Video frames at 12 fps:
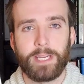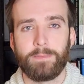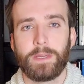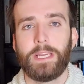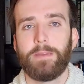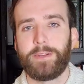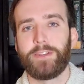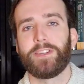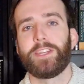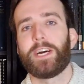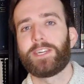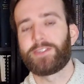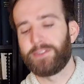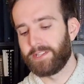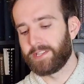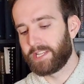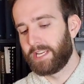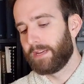to pick up Peter
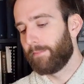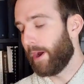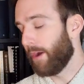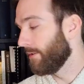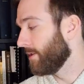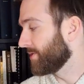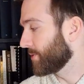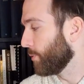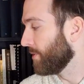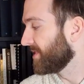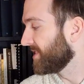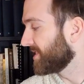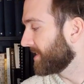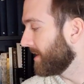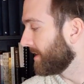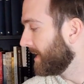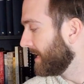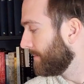Nadash's Parallel Stories
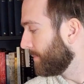instead.